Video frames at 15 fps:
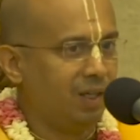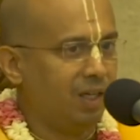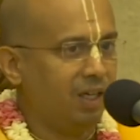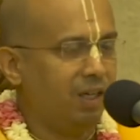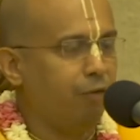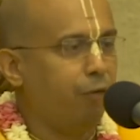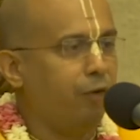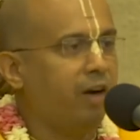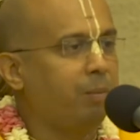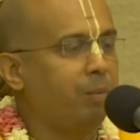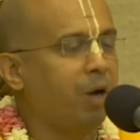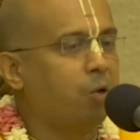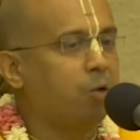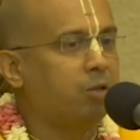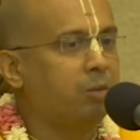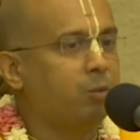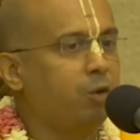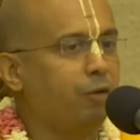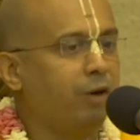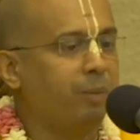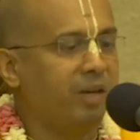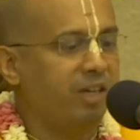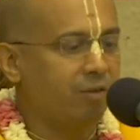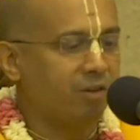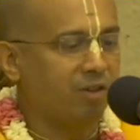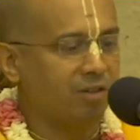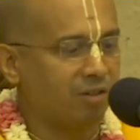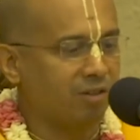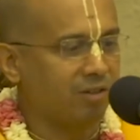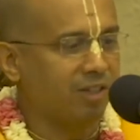In fact, Bhagavatam, you'll find many
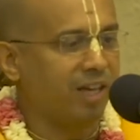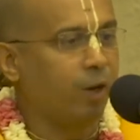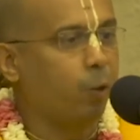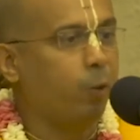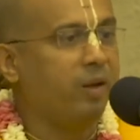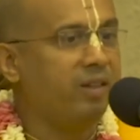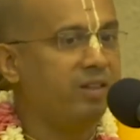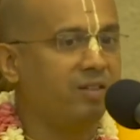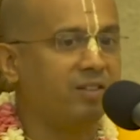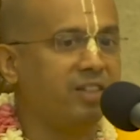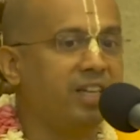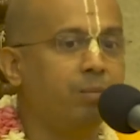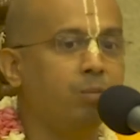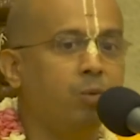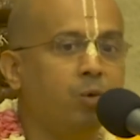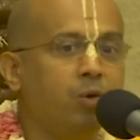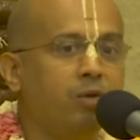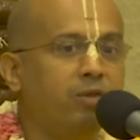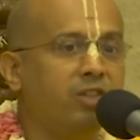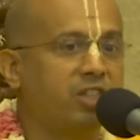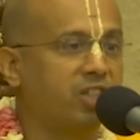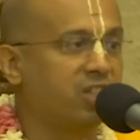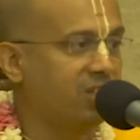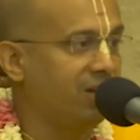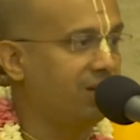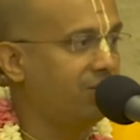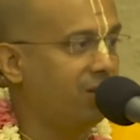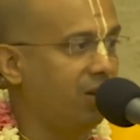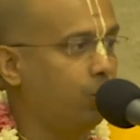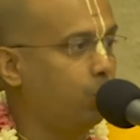verses echoing the same mood which Krishna
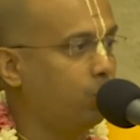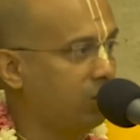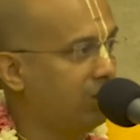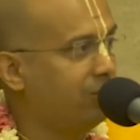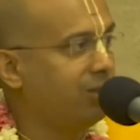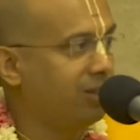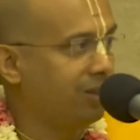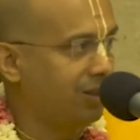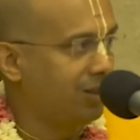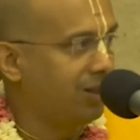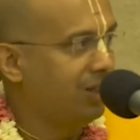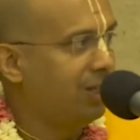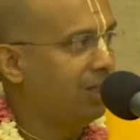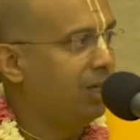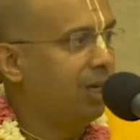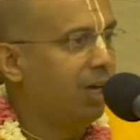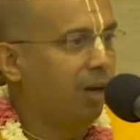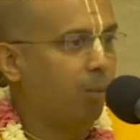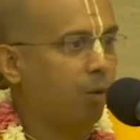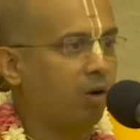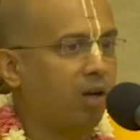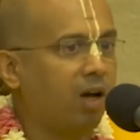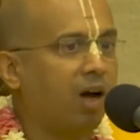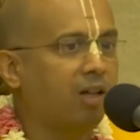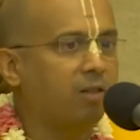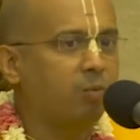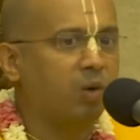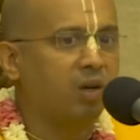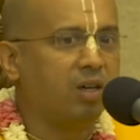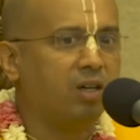is telling Uddhav here about
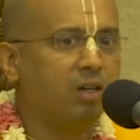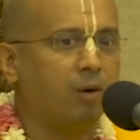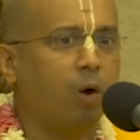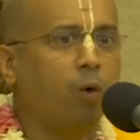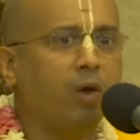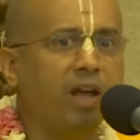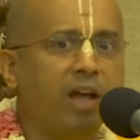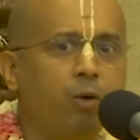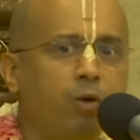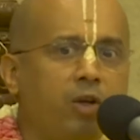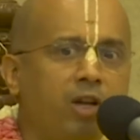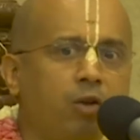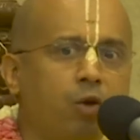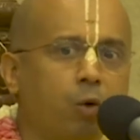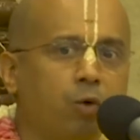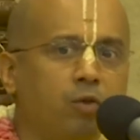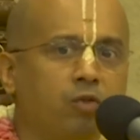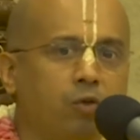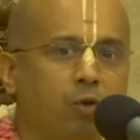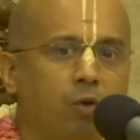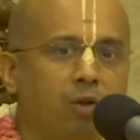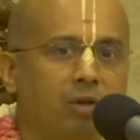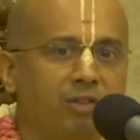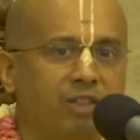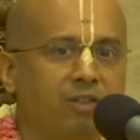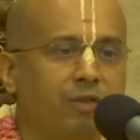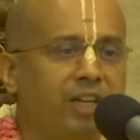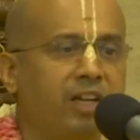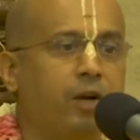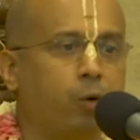Atmaha. How can you kill your own soul? Which is
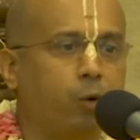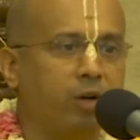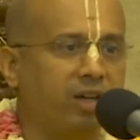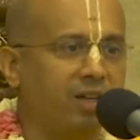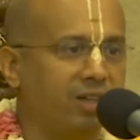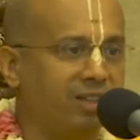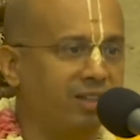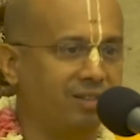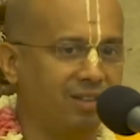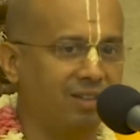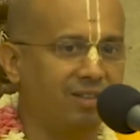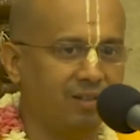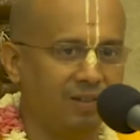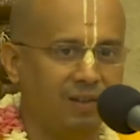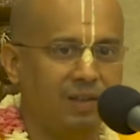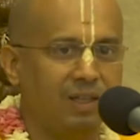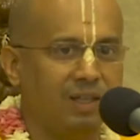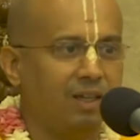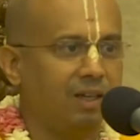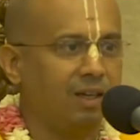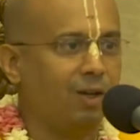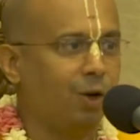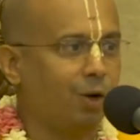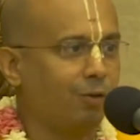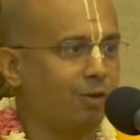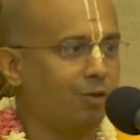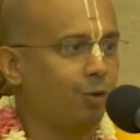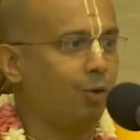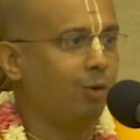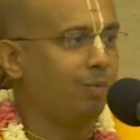very rhetorical in the sense, killer of
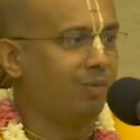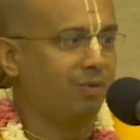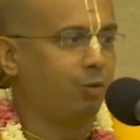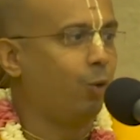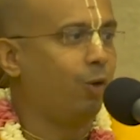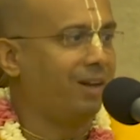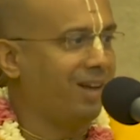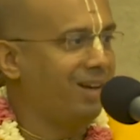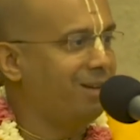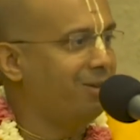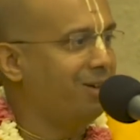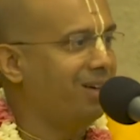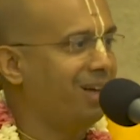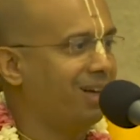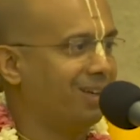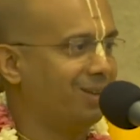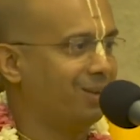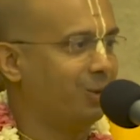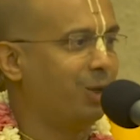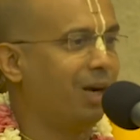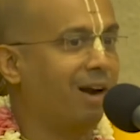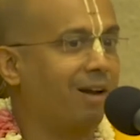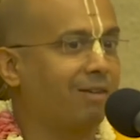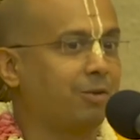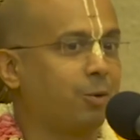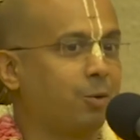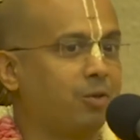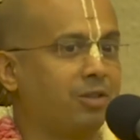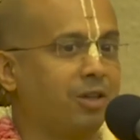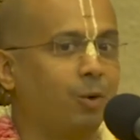the soul, soul can never die. You can't ask a
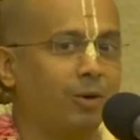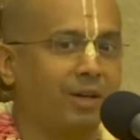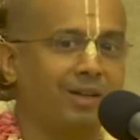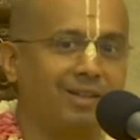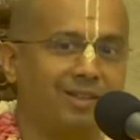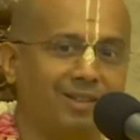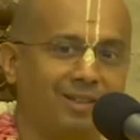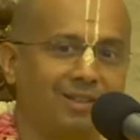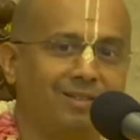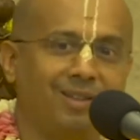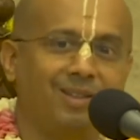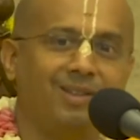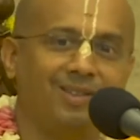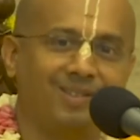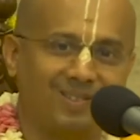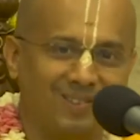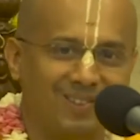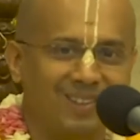question, how can Krishna say this?